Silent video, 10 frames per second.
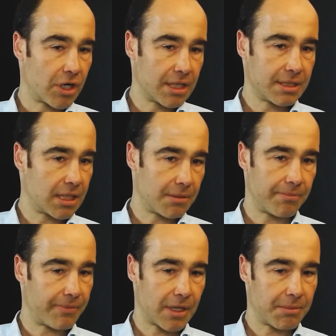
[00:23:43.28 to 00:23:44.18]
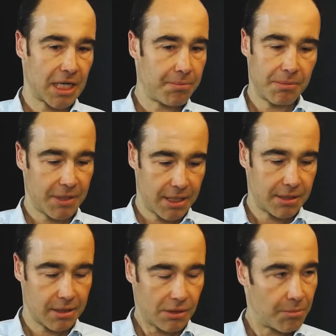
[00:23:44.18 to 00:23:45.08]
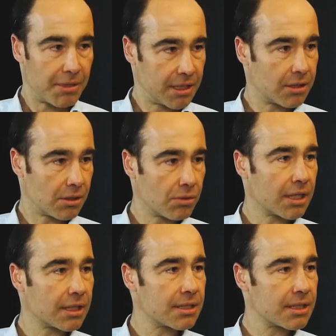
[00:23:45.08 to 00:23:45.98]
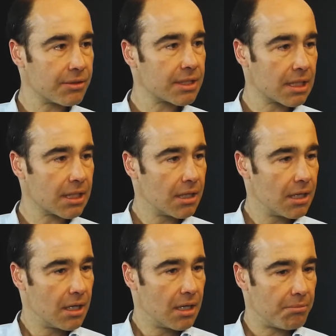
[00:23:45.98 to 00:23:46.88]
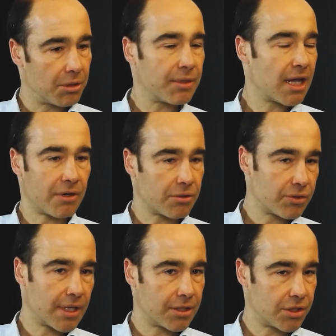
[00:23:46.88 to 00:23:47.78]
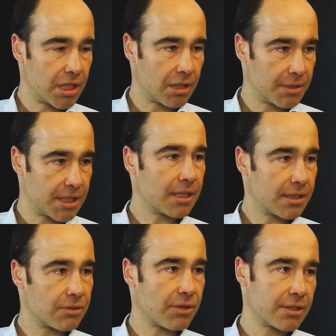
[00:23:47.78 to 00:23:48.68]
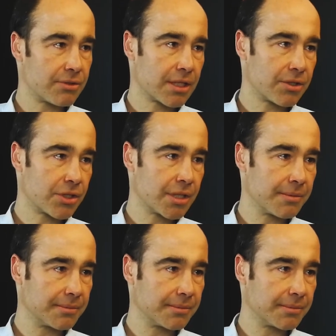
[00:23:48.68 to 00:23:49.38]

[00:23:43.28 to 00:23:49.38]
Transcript: for us, I mean, Apple Pay is a competitor, look at it seriously, but we have our strategy and we think it's the right strategy.